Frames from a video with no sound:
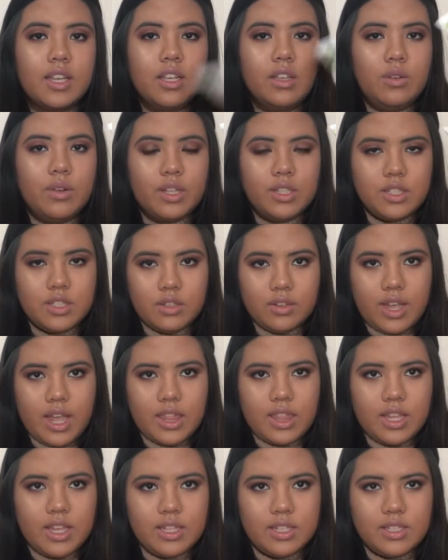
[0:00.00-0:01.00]
you can still
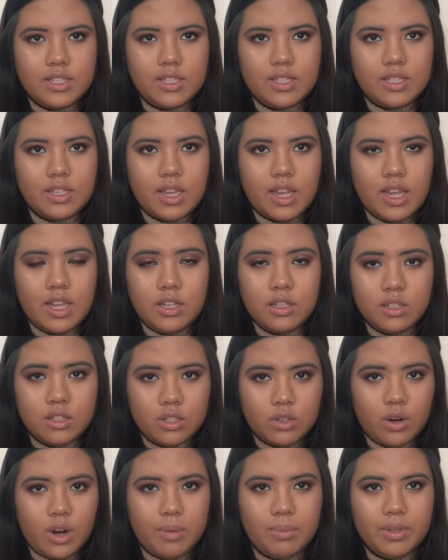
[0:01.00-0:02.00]
get this in
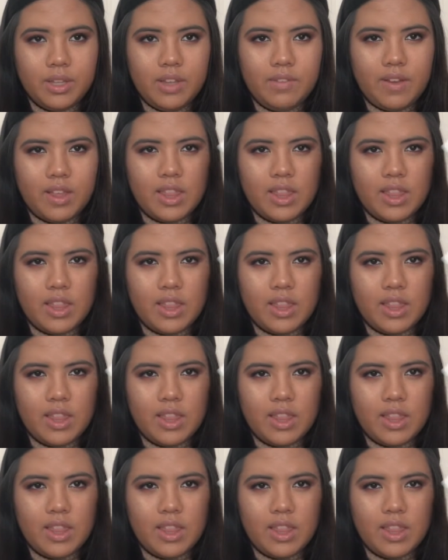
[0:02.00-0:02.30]
store, I believe.